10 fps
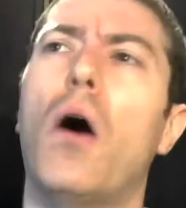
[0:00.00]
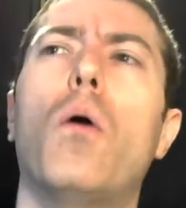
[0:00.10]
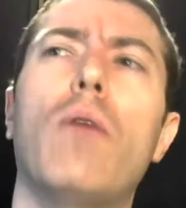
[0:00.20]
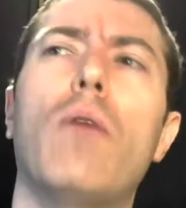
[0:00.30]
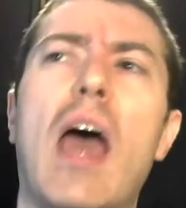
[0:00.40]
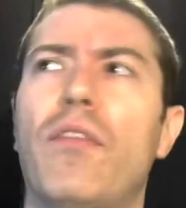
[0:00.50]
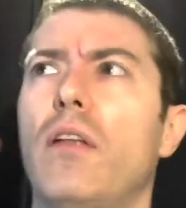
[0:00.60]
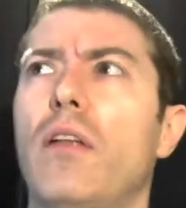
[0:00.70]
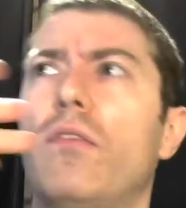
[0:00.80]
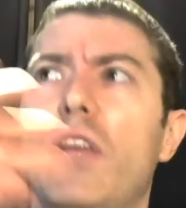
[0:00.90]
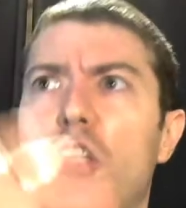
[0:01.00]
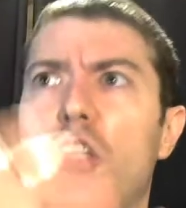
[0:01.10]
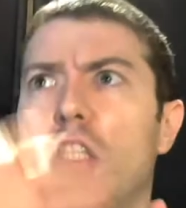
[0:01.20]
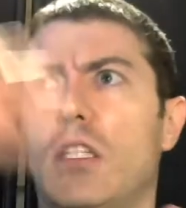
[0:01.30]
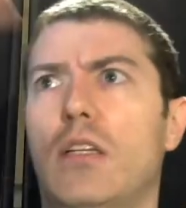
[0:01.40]
we have
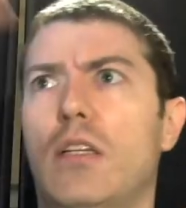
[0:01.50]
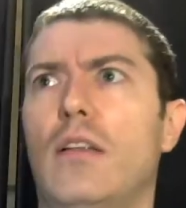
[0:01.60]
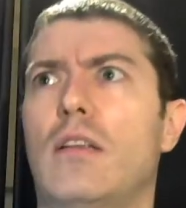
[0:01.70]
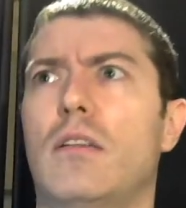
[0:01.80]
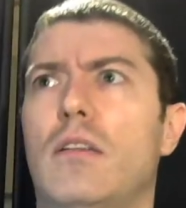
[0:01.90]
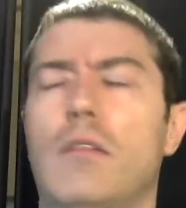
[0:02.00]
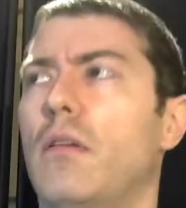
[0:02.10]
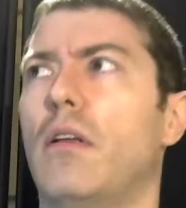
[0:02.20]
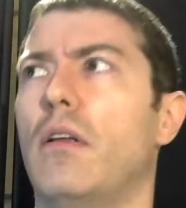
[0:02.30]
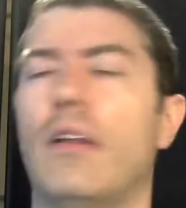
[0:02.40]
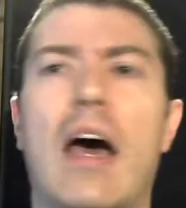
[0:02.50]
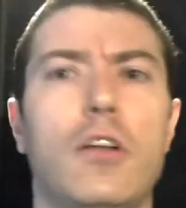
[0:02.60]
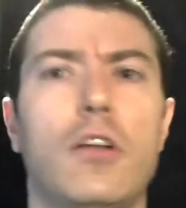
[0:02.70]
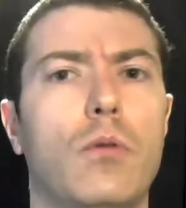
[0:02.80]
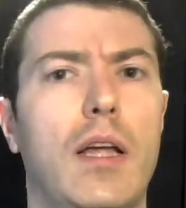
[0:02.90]
envisioned a
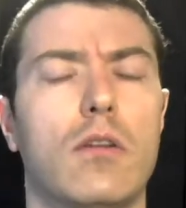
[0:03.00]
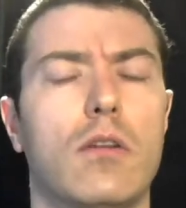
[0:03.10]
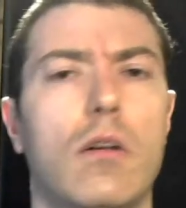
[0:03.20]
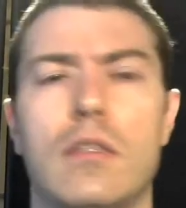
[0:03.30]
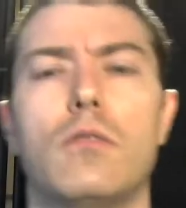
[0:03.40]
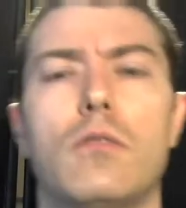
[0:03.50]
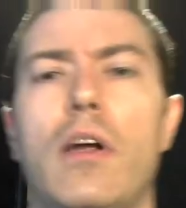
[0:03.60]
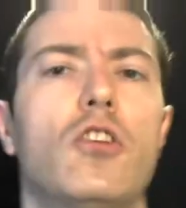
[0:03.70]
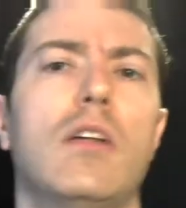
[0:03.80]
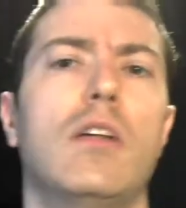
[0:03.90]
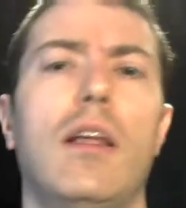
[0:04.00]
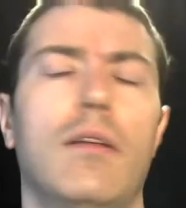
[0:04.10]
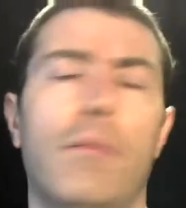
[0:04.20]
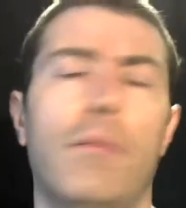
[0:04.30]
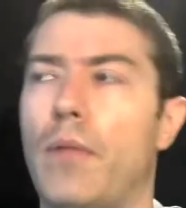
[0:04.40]
nitrate concentration in
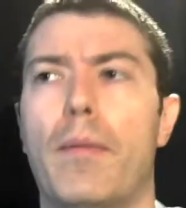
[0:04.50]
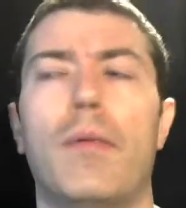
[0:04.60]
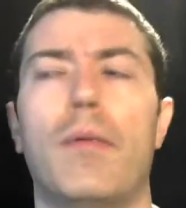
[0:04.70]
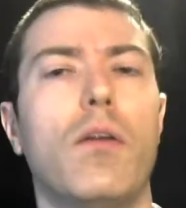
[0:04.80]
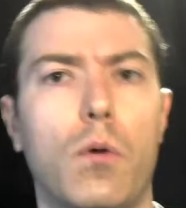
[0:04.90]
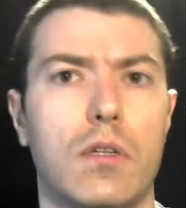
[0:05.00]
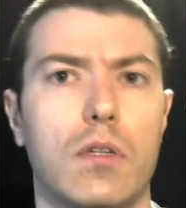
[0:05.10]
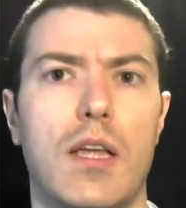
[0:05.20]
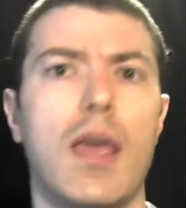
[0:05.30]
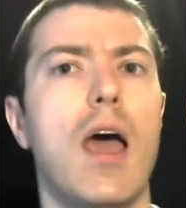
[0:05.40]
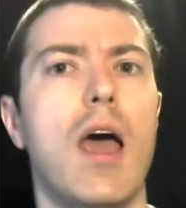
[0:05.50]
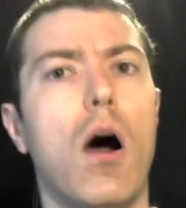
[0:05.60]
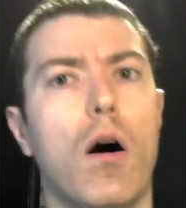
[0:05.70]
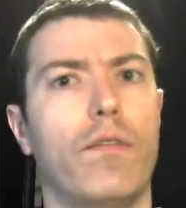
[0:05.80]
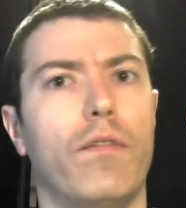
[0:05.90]
the blah blah blah water
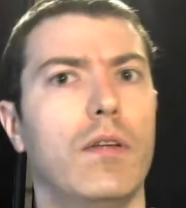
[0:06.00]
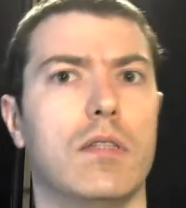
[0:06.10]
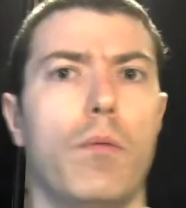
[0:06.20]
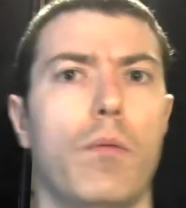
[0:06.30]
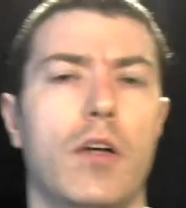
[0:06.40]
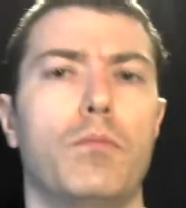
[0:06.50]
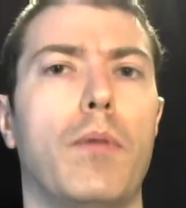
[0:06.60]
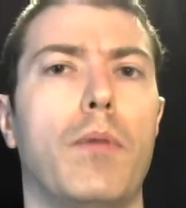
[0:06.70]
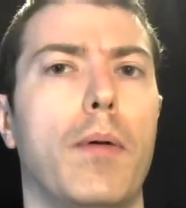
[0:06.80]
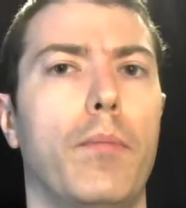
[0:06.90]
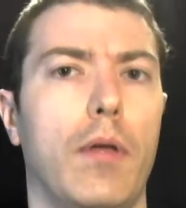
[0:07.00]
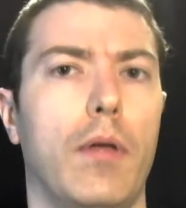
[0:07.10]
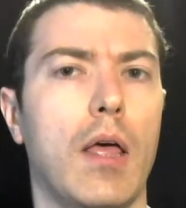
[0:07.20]
of so much blah blah blah.